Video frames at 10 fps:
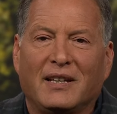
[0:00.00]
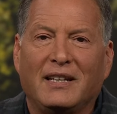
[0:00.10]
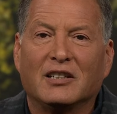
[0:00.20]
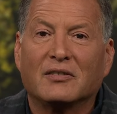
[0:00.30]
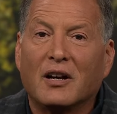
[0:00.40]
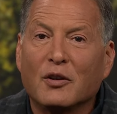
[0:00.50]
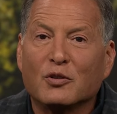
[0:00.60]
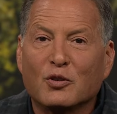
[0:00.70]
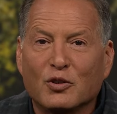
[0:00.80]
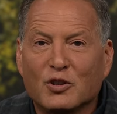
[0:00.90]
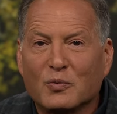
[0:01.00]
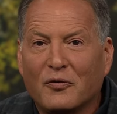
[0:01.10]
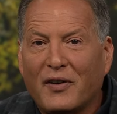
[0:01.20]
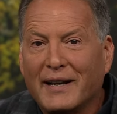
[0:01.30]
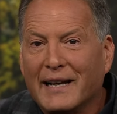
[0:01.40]
is other churches will
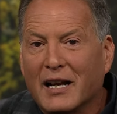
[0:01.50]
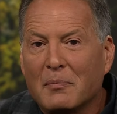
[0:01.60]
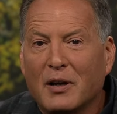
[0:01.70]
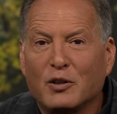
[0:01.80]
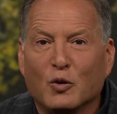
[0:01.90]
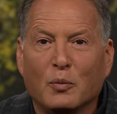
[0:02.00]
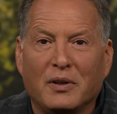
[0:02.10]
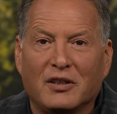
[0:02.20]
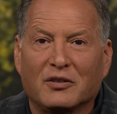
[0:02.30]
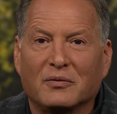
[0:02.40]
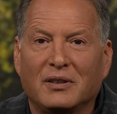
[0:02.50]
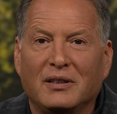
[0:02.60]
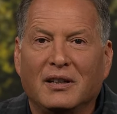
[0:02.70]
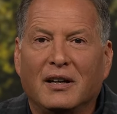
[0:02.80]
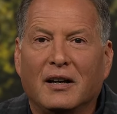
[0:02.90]
find out about your ministry
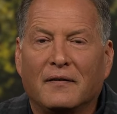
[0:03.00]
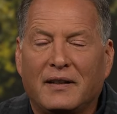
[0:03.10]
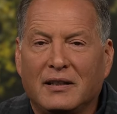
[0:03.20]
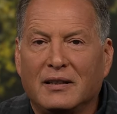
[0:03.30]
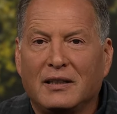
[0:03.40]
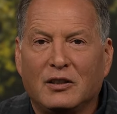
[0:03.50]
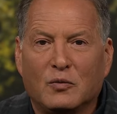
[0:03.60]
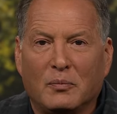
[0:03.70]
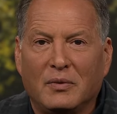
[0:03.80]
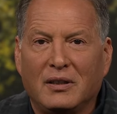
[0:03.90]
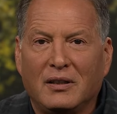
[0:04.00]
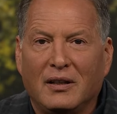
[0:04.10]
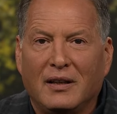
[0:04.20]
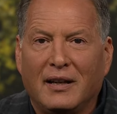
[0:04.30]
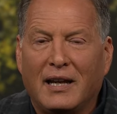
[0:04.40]
of healing these women,
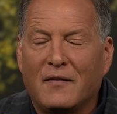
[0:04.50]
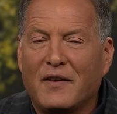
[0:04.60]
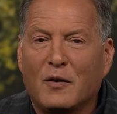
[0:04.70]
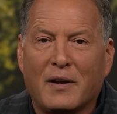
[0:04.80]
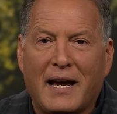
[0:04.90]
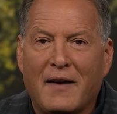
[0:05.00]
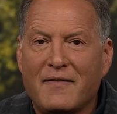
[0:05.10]
and if they don't have